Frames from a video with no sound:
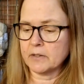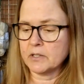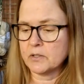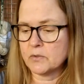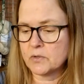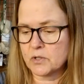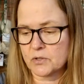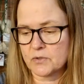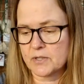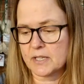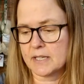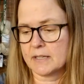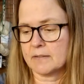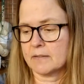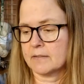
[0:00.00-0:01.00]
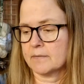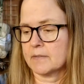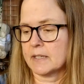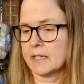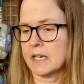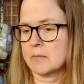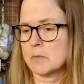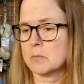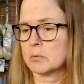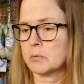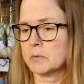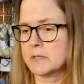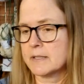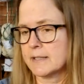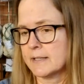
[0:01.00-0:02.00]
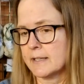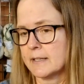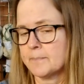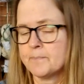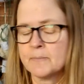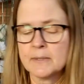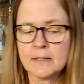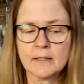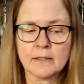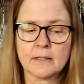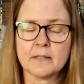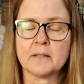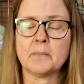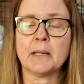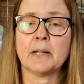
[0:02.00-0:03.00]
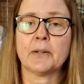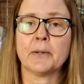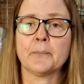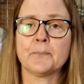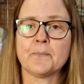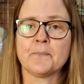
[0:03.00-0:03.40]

in New Jersey. I can't remember what city, doesn't matter.